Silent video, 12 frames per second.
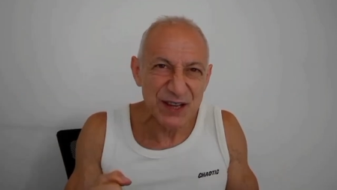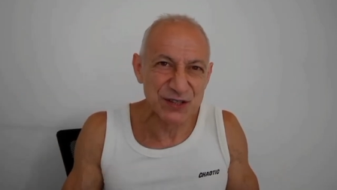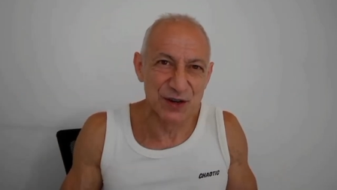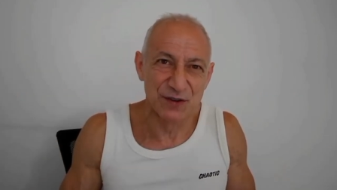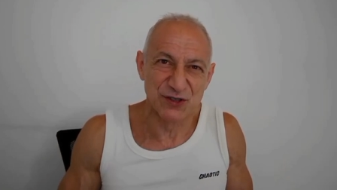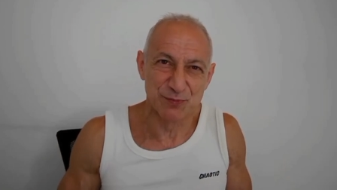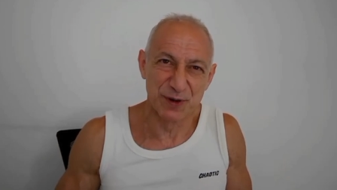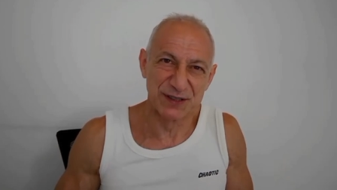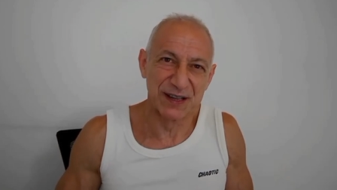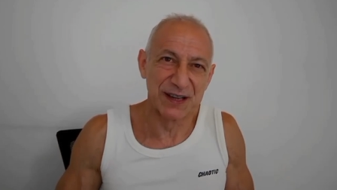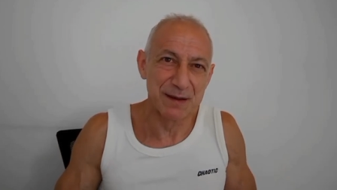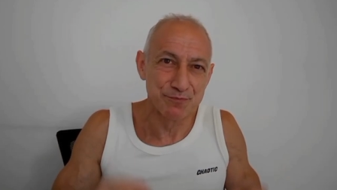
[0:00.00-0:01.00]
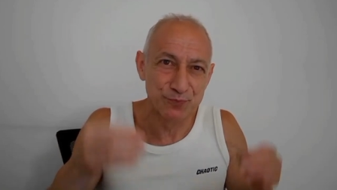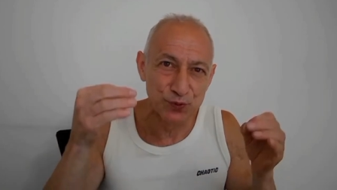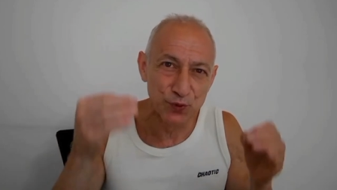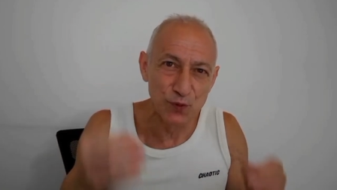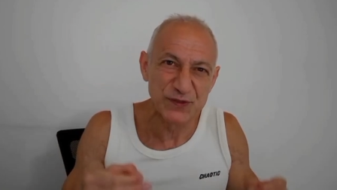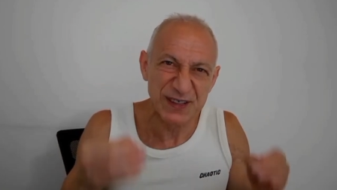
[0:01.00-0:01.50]
nature of sprinting
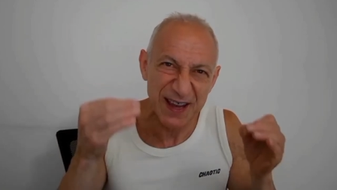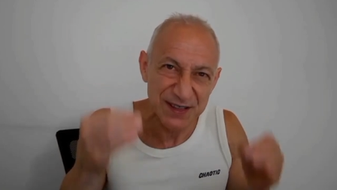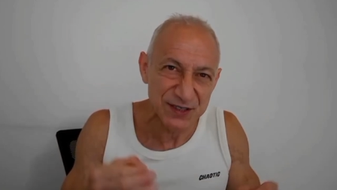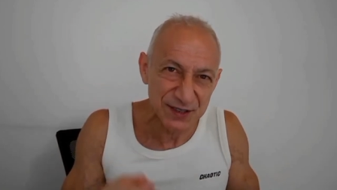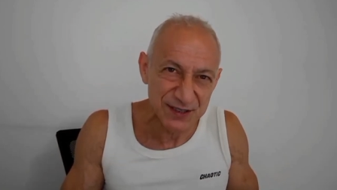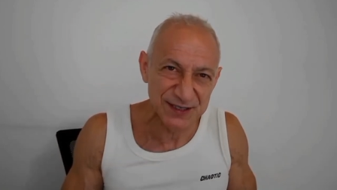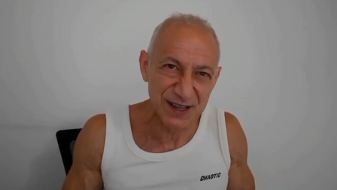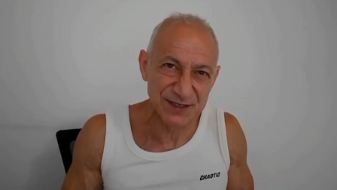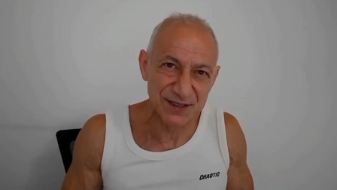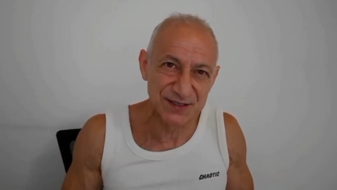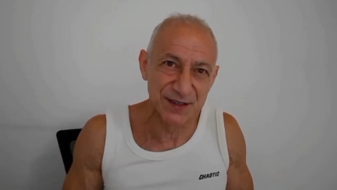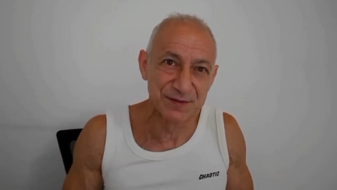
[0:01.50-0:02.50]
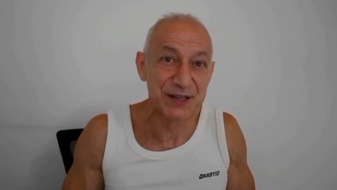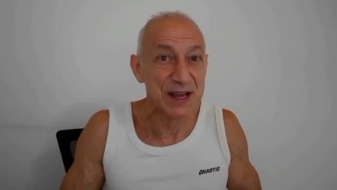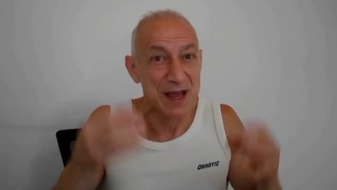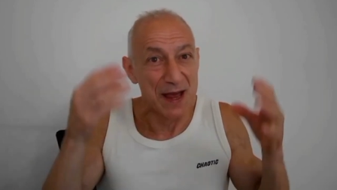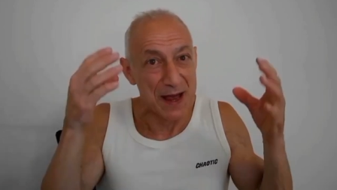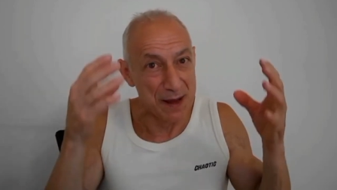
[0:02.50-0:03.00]
improves insulin
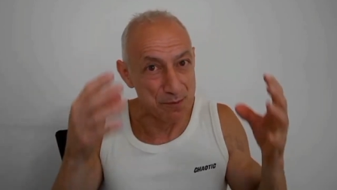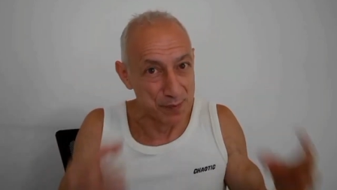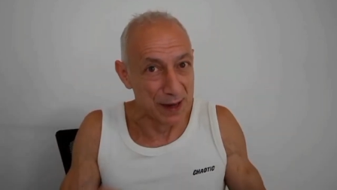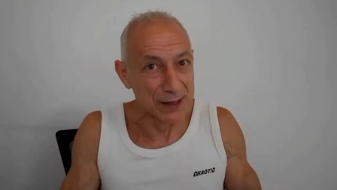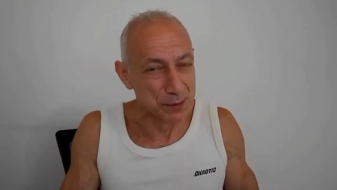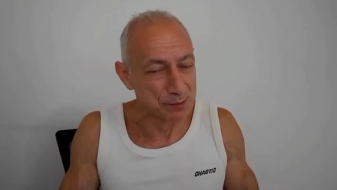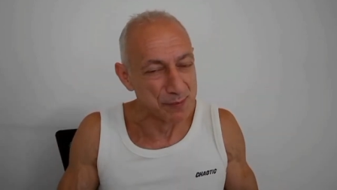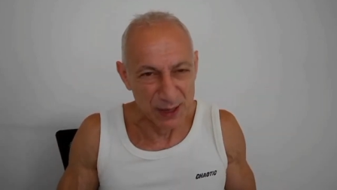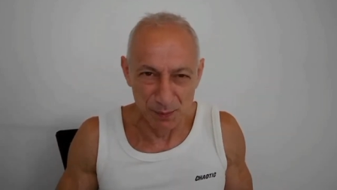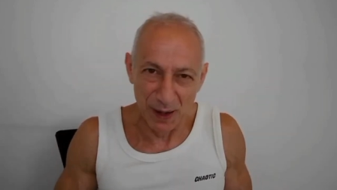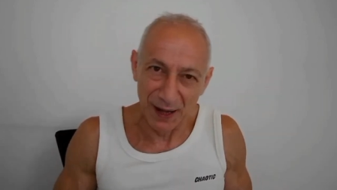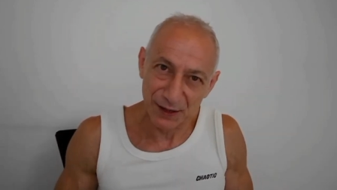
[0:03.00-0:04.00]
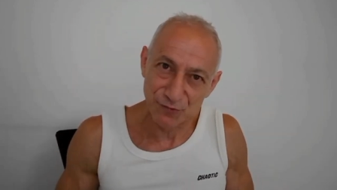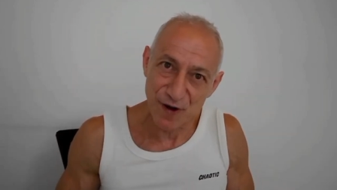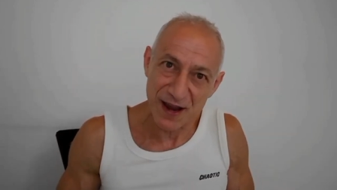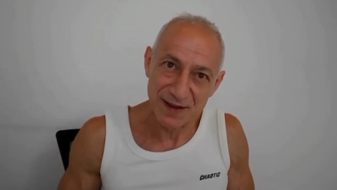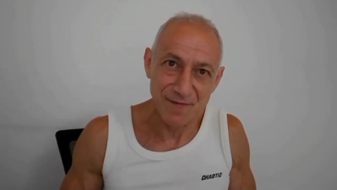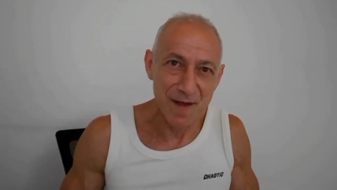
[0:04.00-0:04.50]
sensitivity and
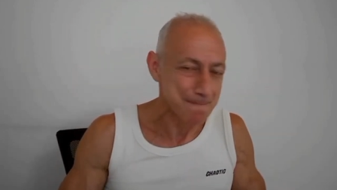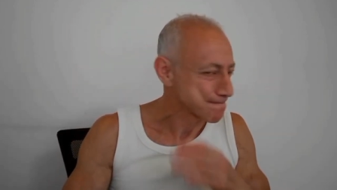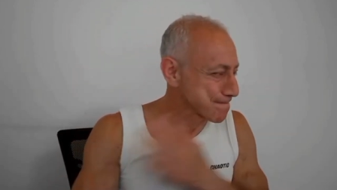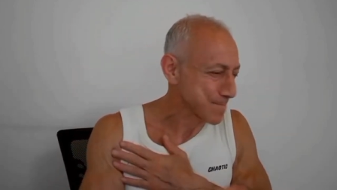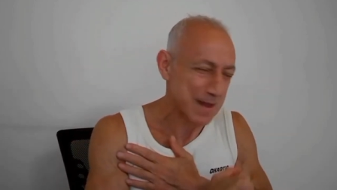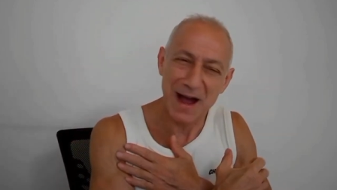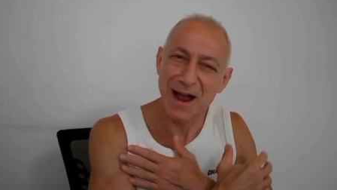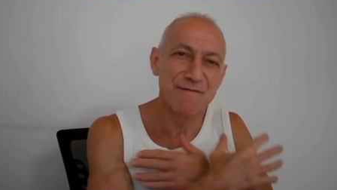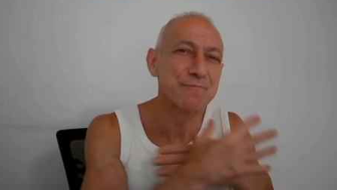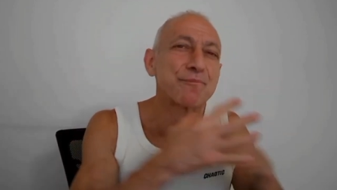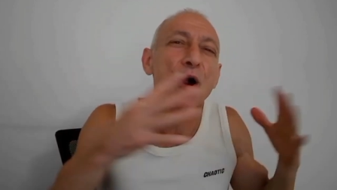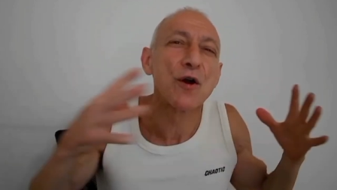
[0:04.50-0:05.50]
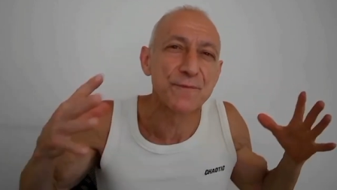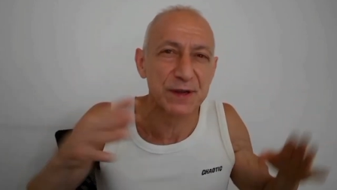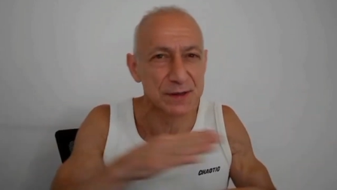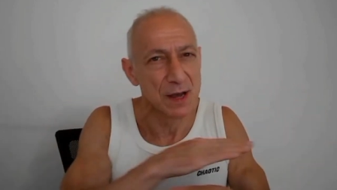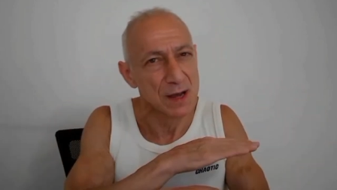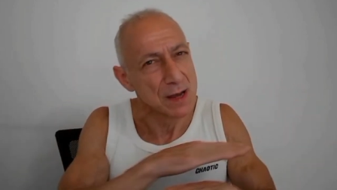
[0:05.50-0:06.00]
metabolic rate. I have
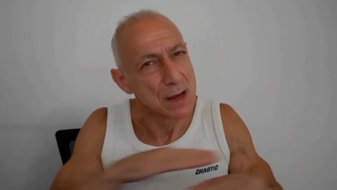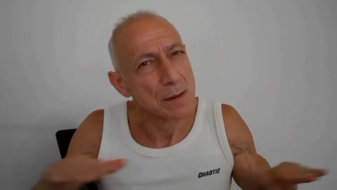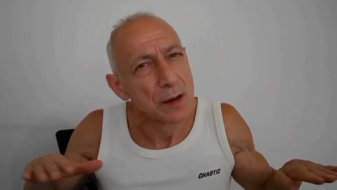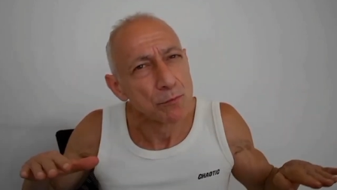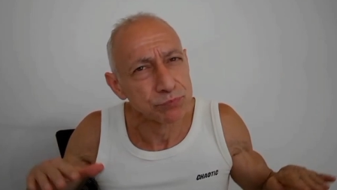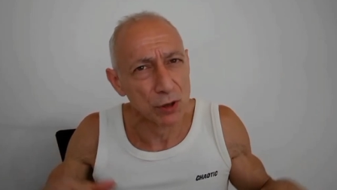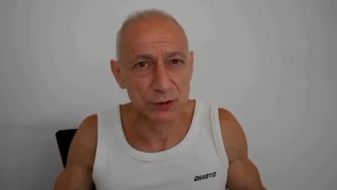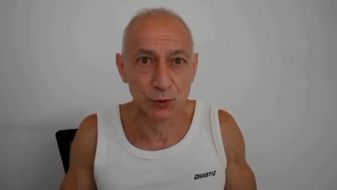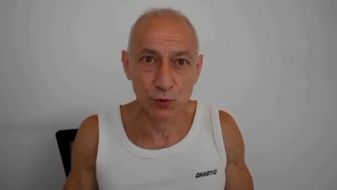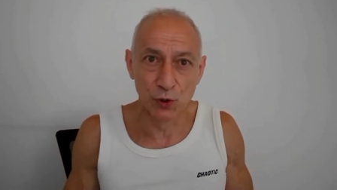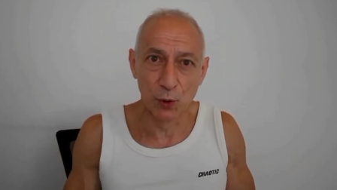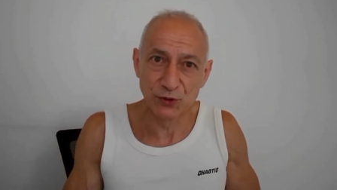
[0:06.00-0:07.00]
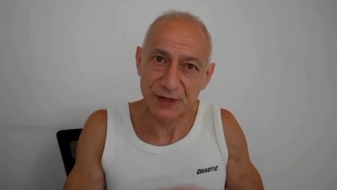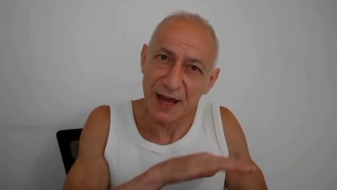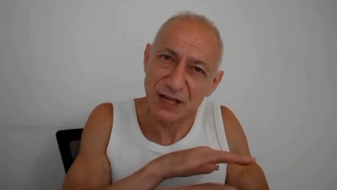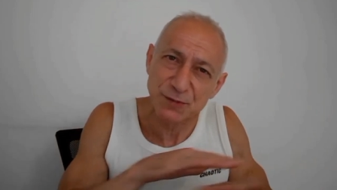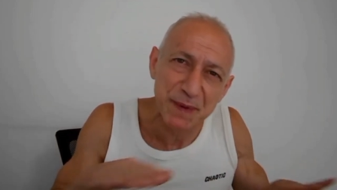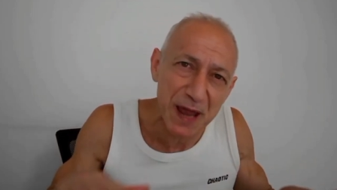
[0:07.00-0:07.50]
perfect blood
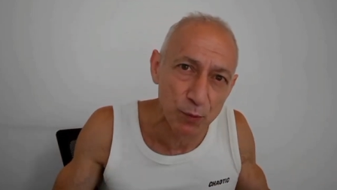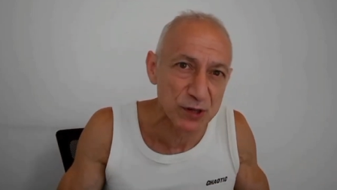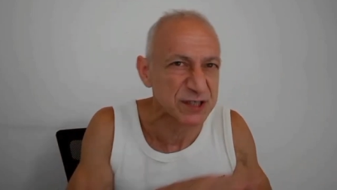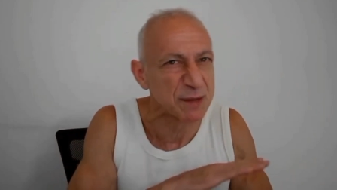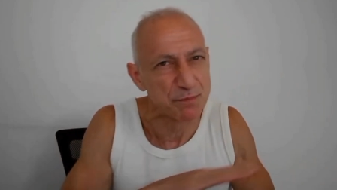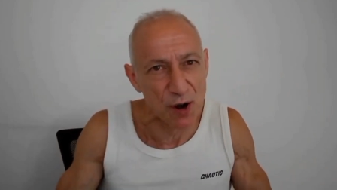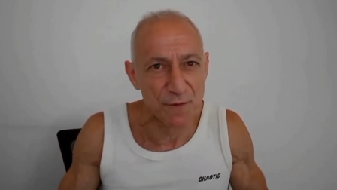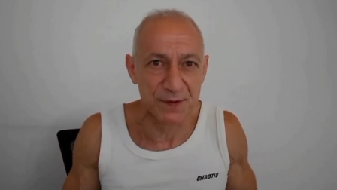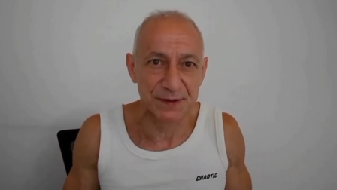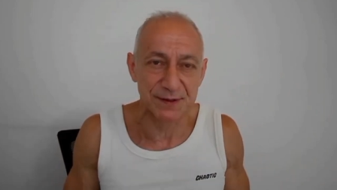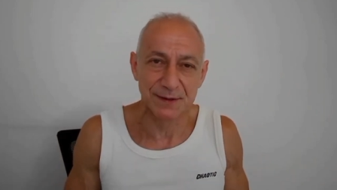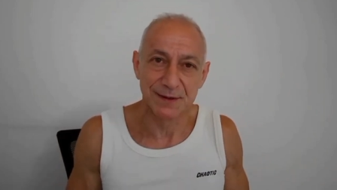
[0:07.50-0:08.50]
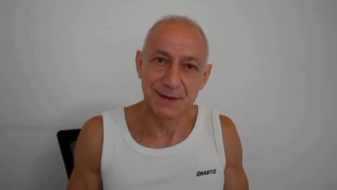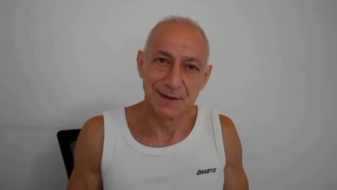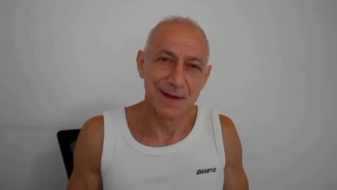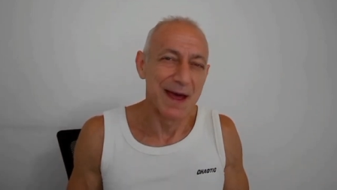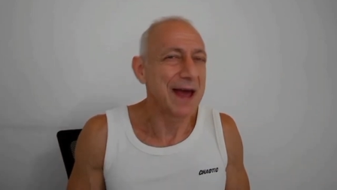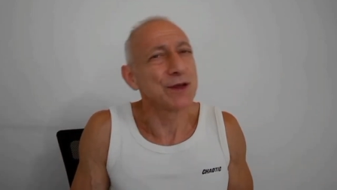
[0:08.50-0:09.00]
glucose, H b A one C, perfect.
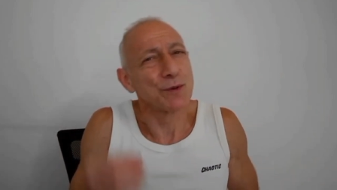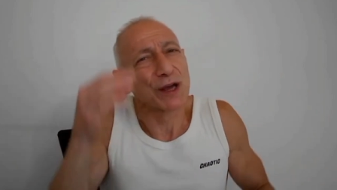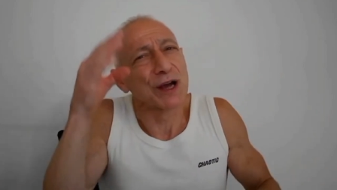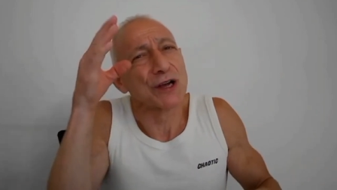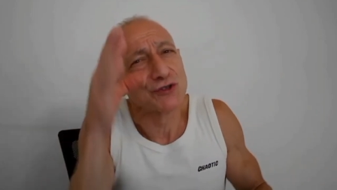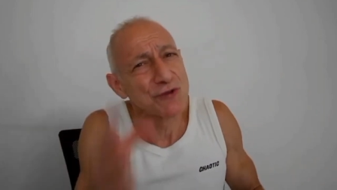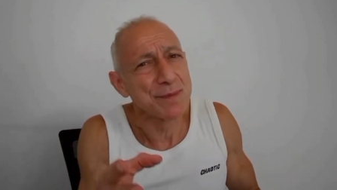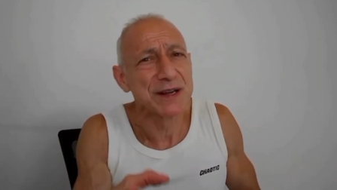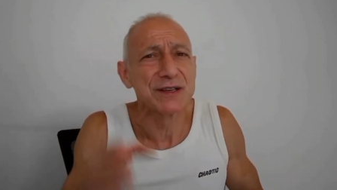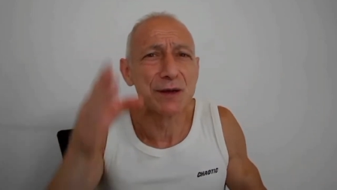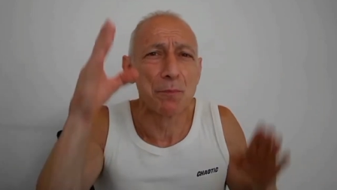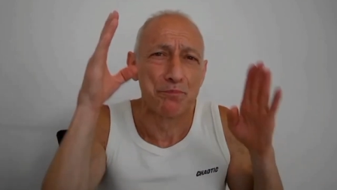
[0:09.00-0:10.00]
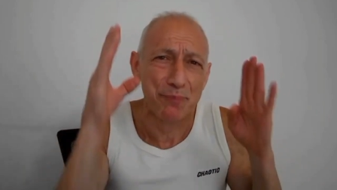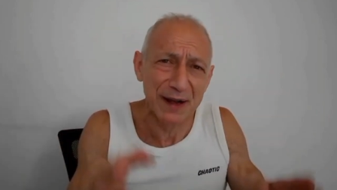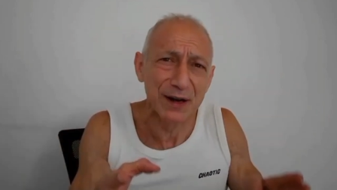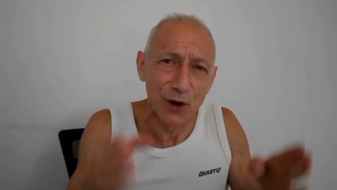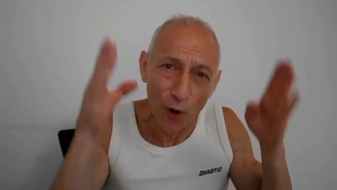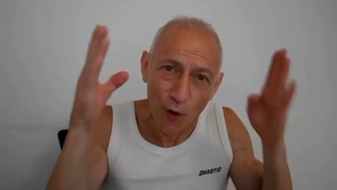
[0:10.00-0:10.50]
Anyway, contributing to
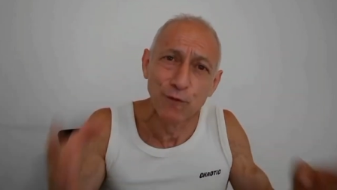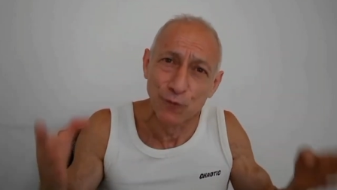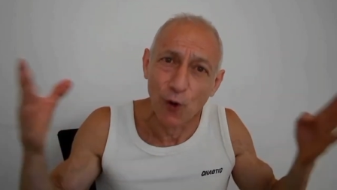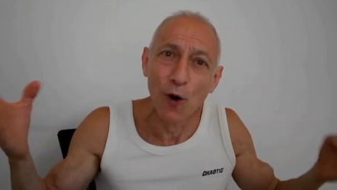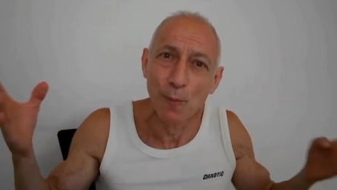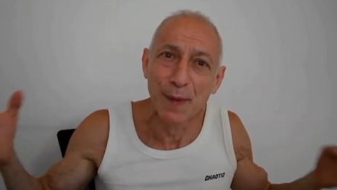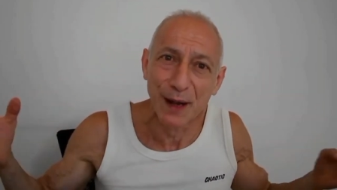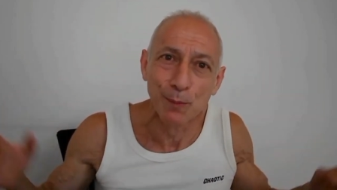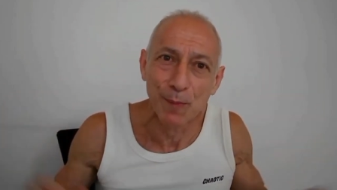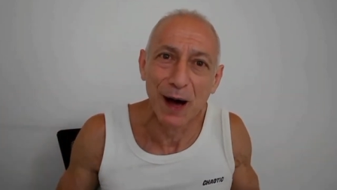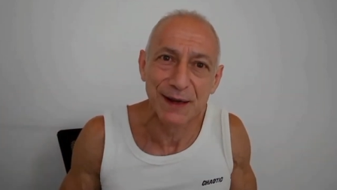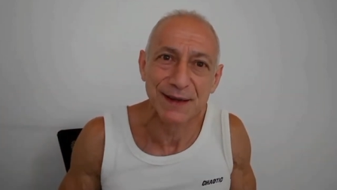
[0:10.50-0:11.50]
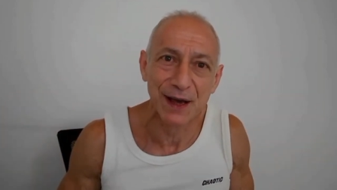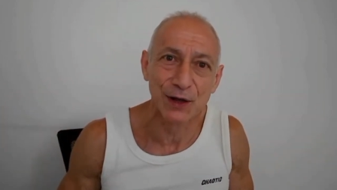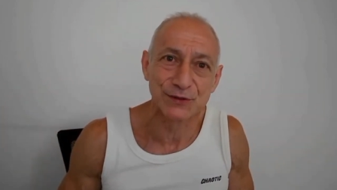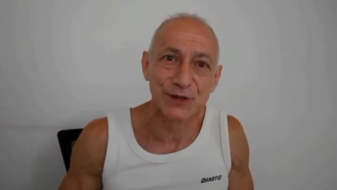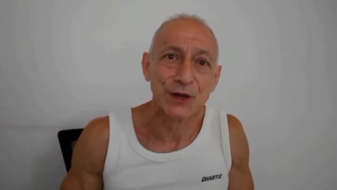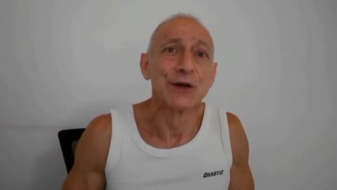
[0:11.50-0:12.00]
better overall metabolic
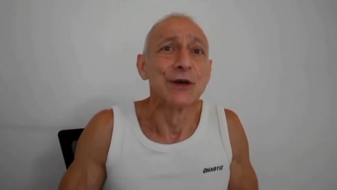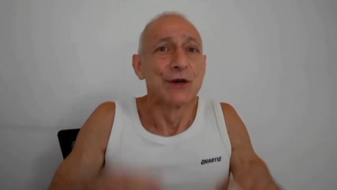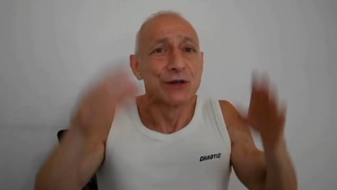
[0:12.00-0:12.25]
health.